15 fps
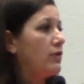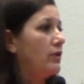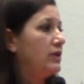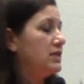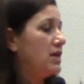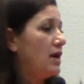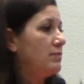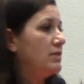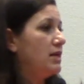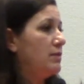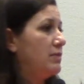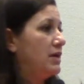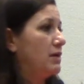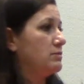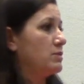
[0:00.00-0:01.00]
The only time that
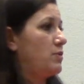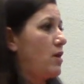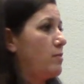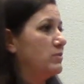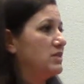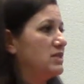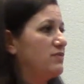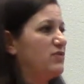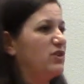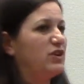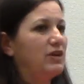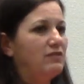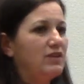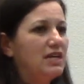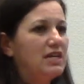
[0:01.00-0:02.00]
it becomes a problem is if
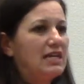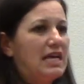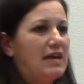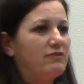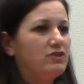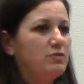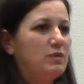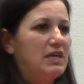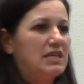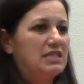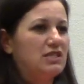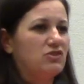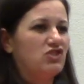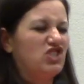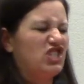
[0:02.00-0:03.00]
they're giving it a gift,
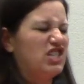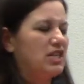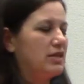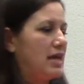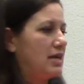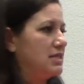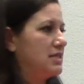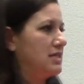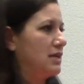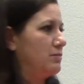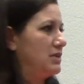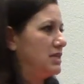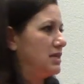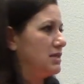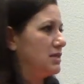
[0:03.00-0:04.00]
because there's still that
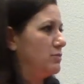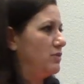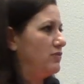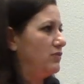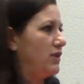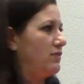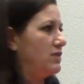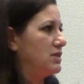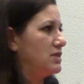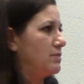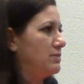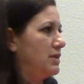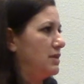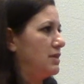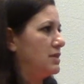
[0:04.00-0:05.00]
stigmatism of giving
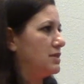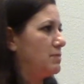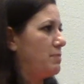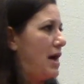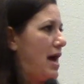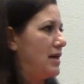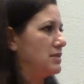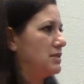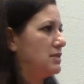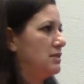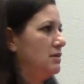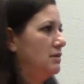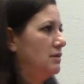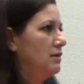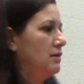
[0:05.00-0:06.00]
something that's past
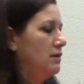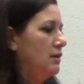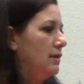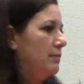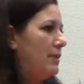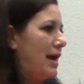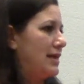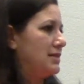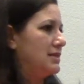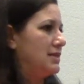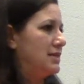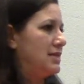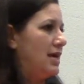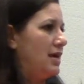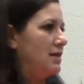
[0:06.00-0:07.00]

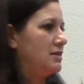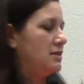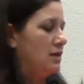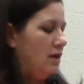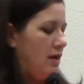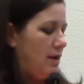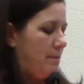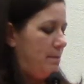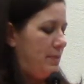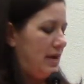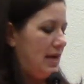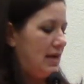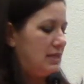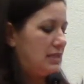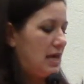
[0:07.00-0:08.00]
the date.
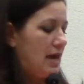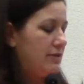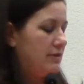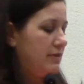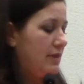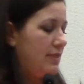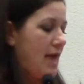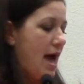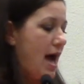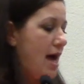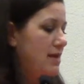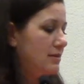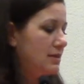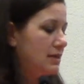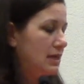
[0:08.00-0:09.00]
But other than
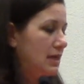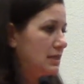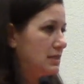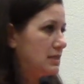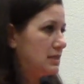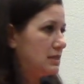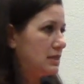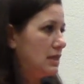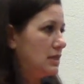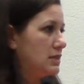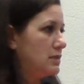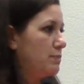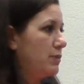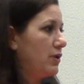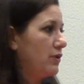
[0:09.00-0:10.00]
that,
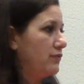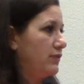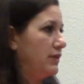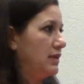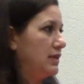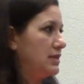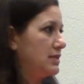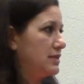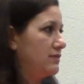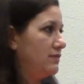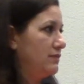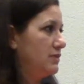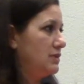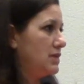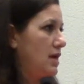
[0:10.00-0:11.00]
it's perfectly
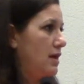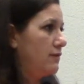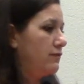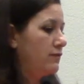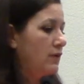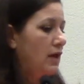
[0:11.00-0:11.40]
safe.